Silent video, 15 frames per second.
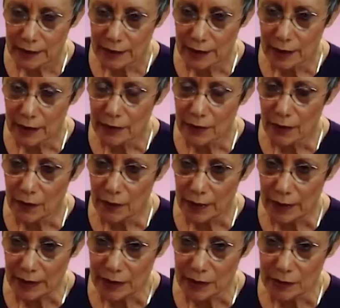they are
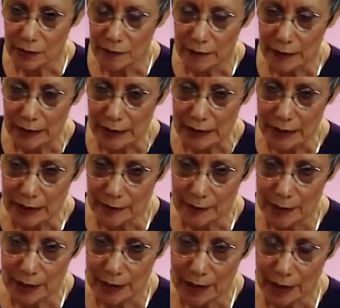going into a very deep
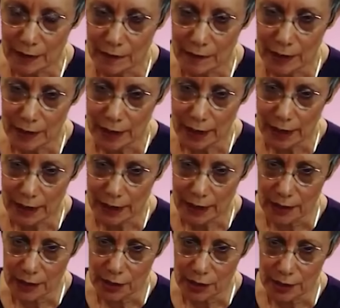state of
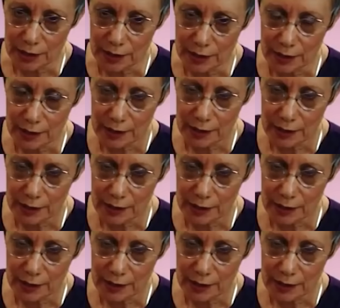relaxation.